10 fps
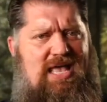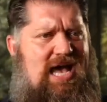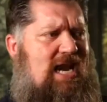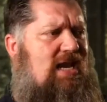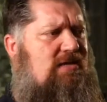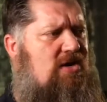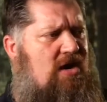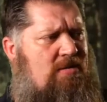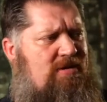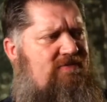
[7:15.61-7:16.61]
I didn't turn
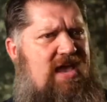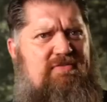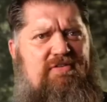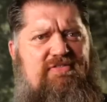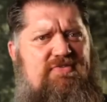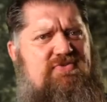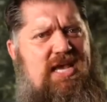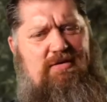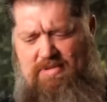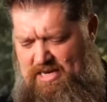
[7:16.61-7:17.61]
on my fan for
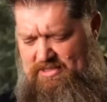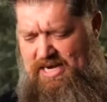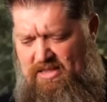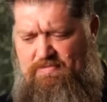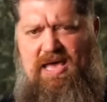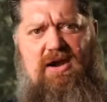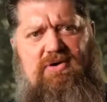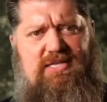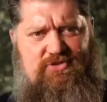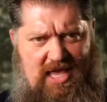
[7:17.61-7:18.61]
15 minutes and now the
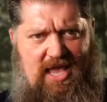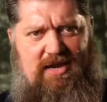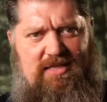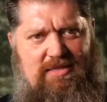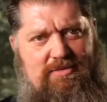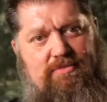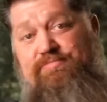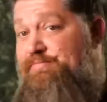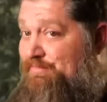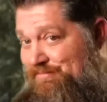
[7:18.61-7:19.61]
battery is dead.
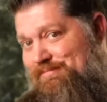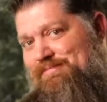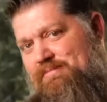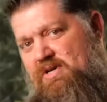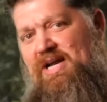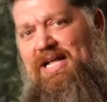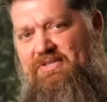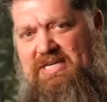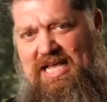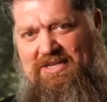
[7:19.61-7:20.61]
Well, that's
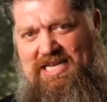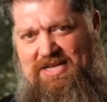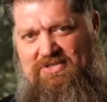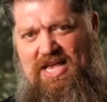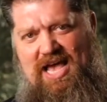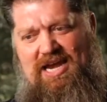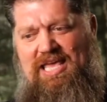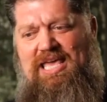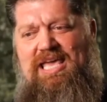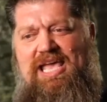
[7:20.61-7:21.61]
a telltale sign.
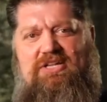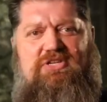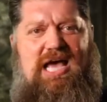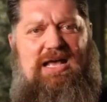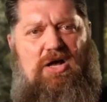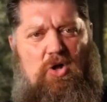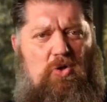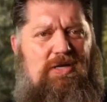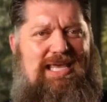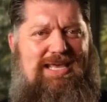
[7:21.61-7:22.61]
It's not
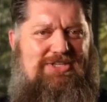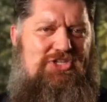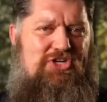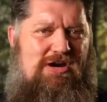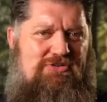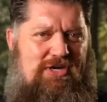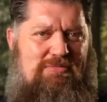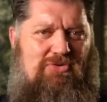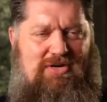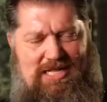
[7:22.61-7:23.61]
holding its charge
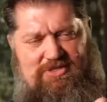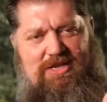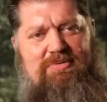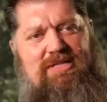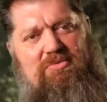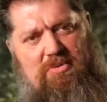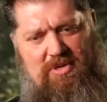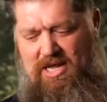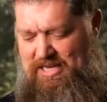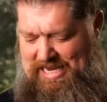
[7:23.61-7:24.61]
anymore. That's typically what we
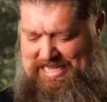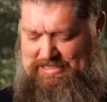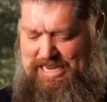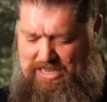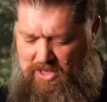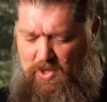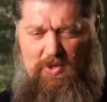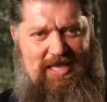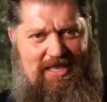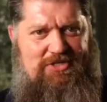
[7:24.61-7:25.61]
call it. It's not
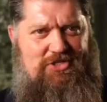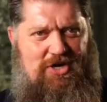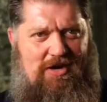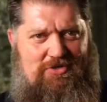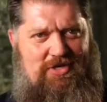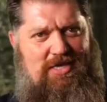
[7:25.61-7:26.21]
holding its charge.